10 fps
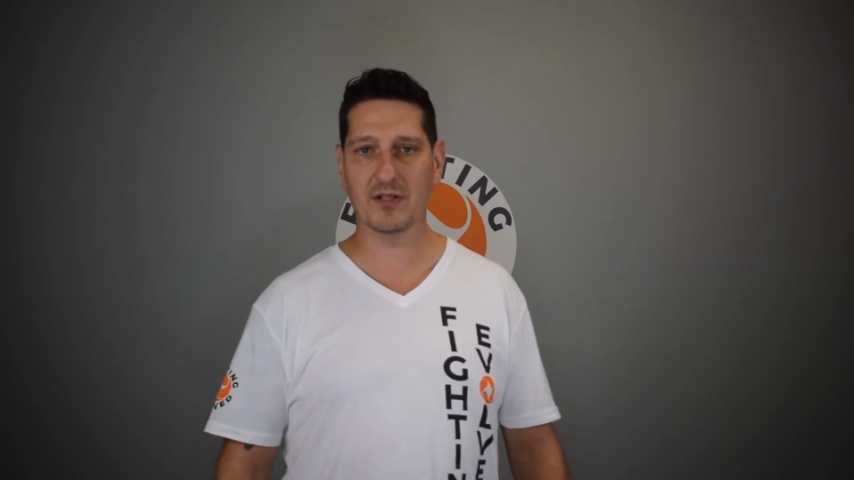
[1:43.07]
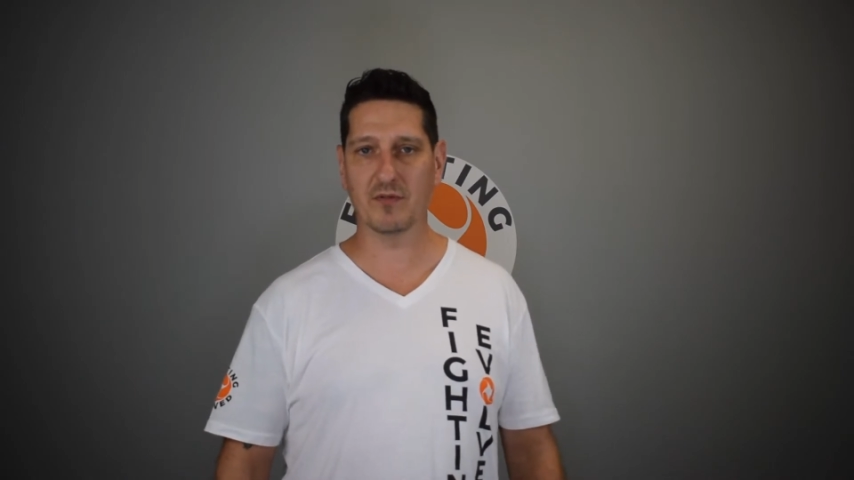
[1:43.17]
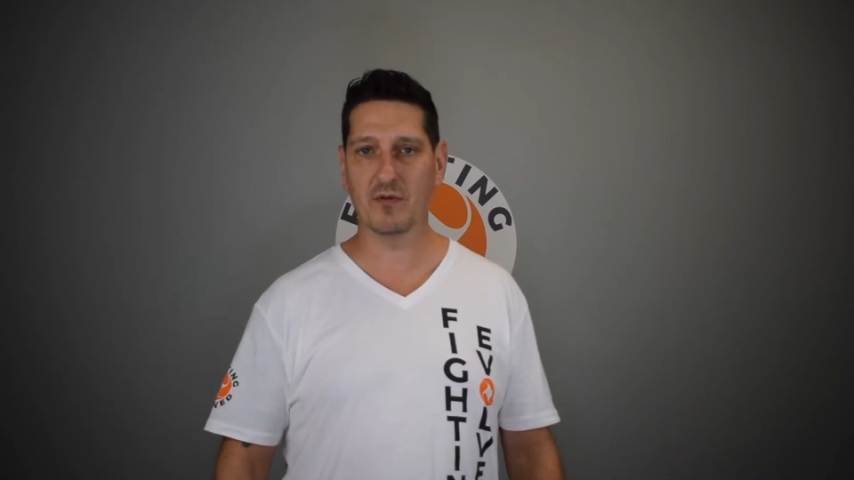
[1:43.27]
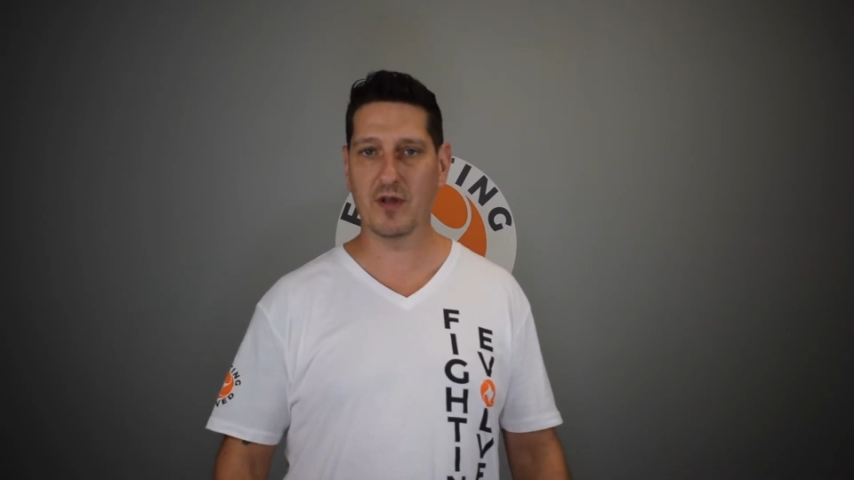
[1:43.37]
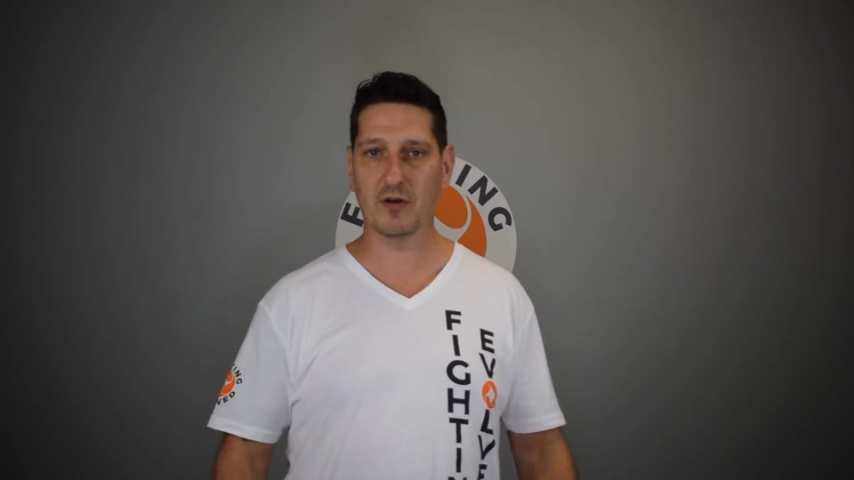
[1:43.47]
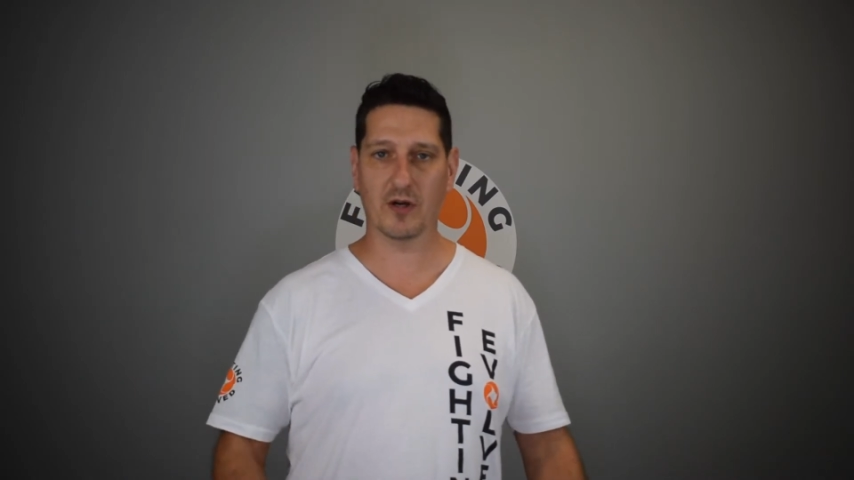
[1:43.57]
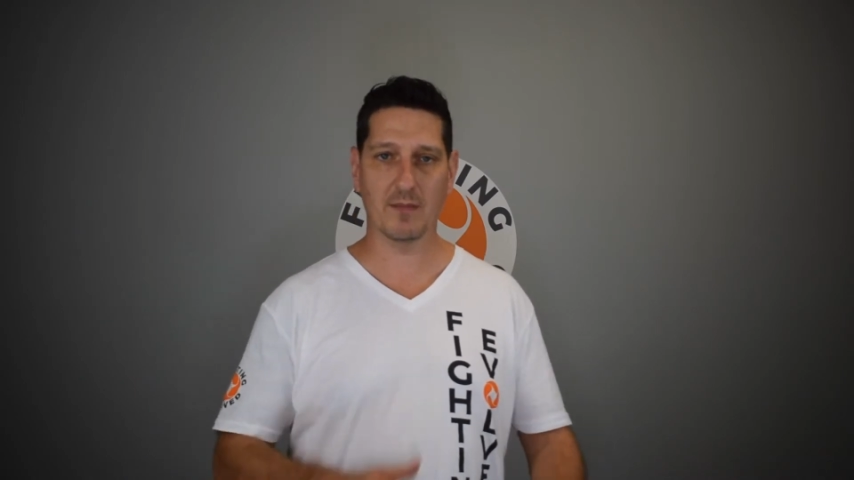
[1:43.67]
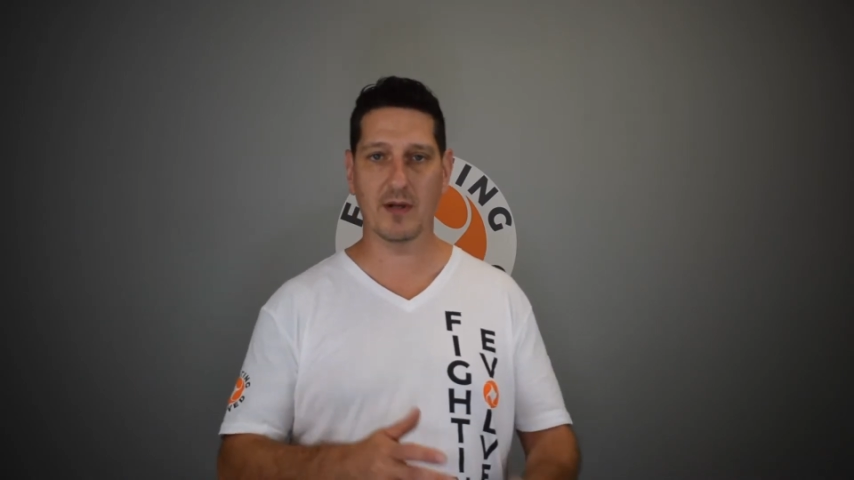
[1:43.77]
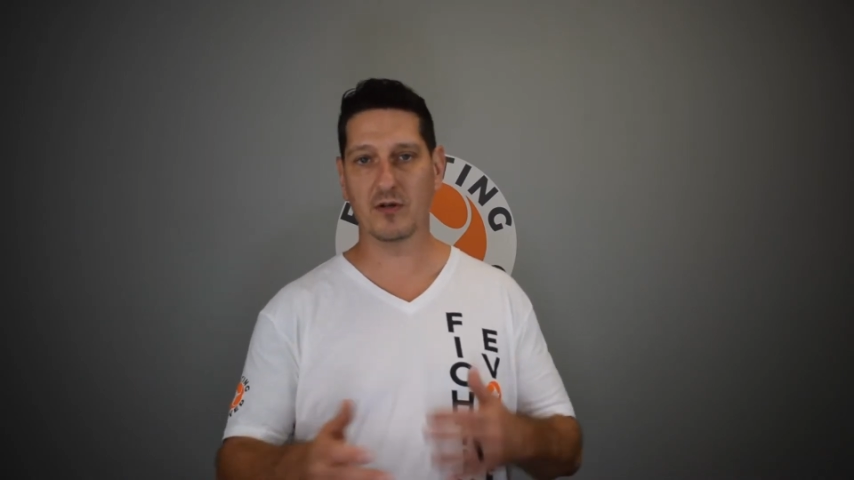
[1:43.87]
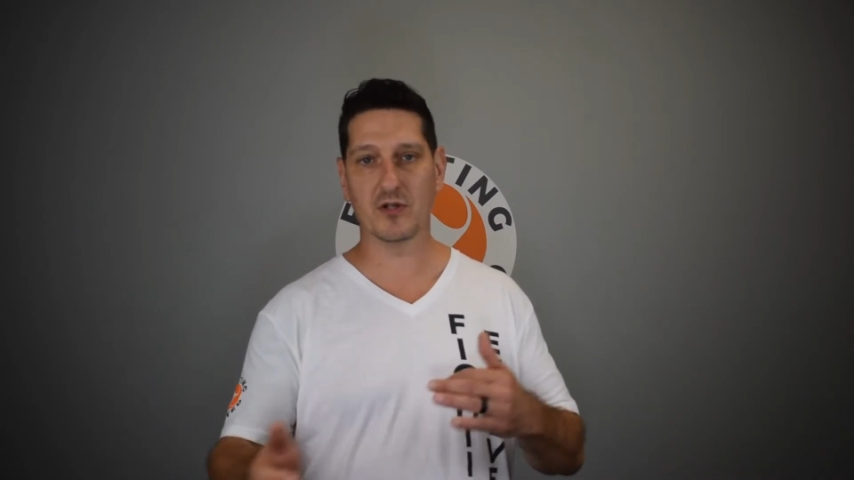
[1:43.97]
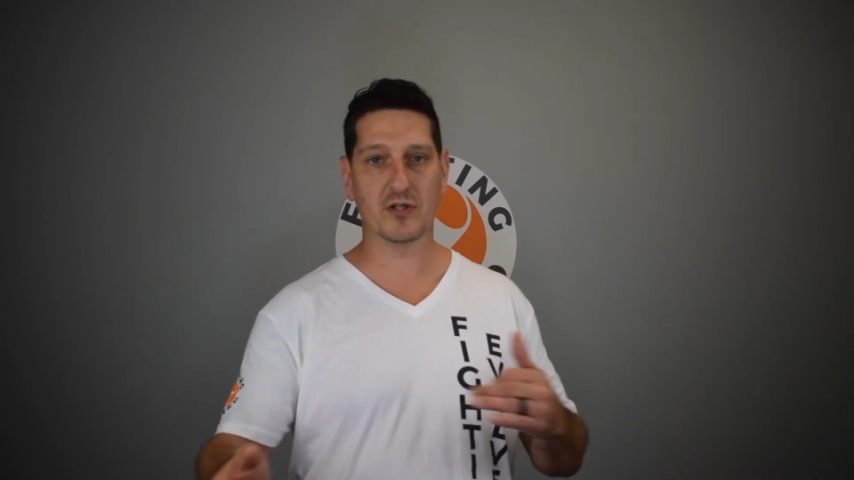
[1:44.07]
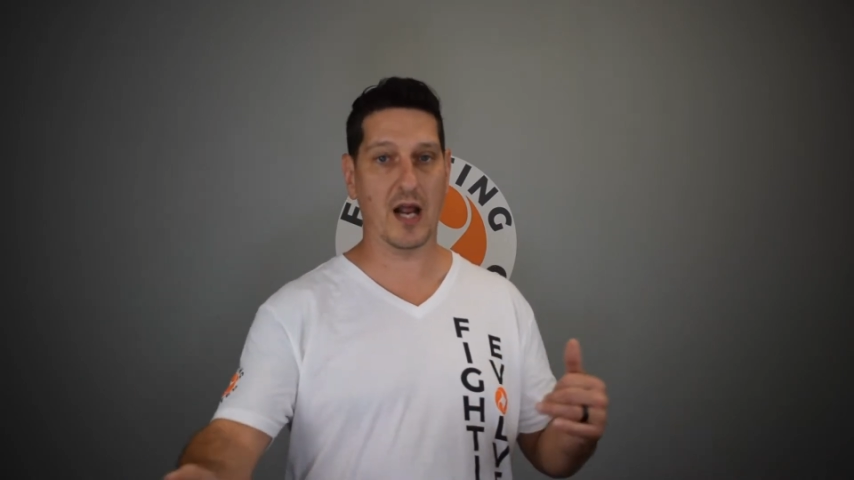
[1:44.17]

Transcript: if you think you're going to be able to just